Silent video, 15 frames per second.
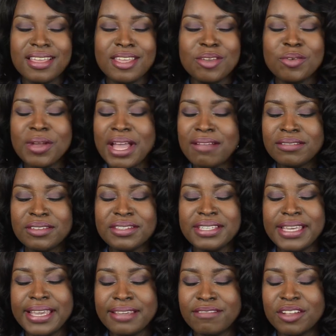You don't have to
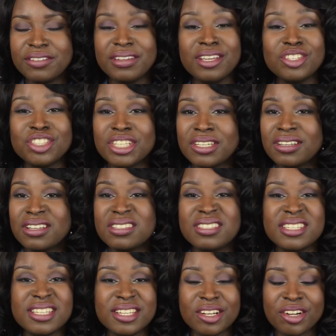take foundation,
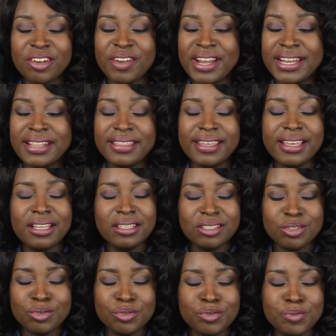concealer, or anything
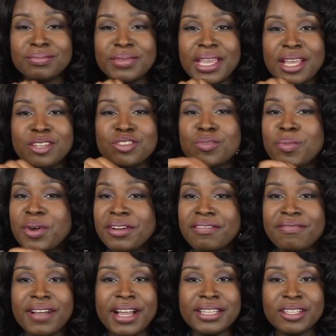to
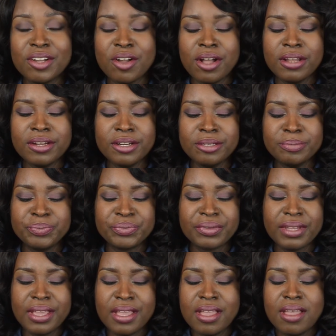modify the color.
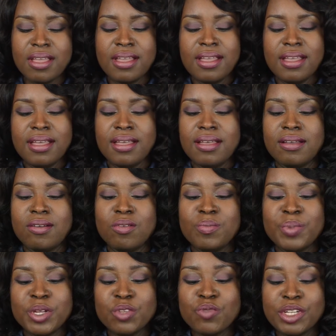
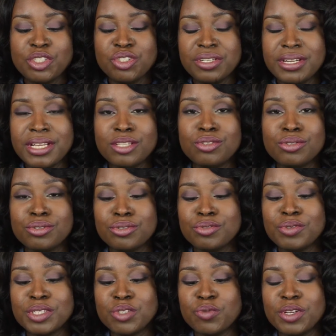But what you need to
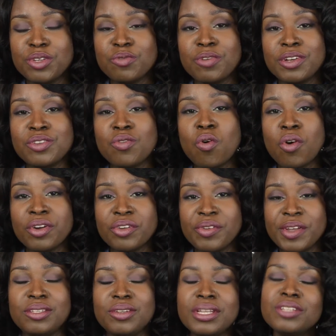do is when you
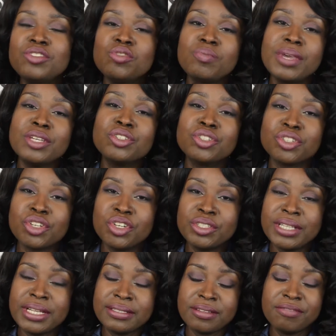order it, you need to make sure
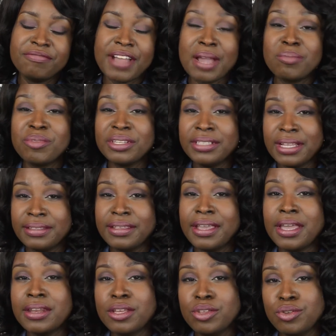that the fabric that they're
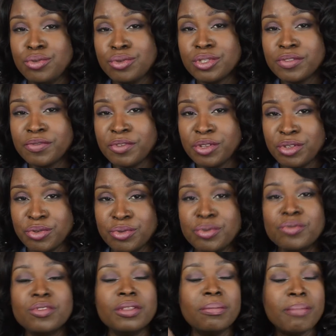going to use for you
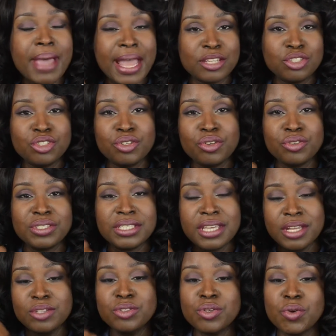will match your
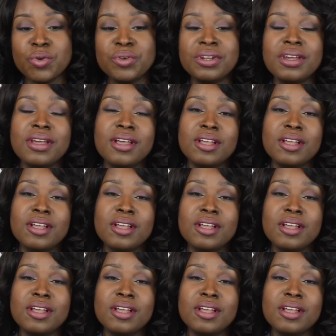skin tone,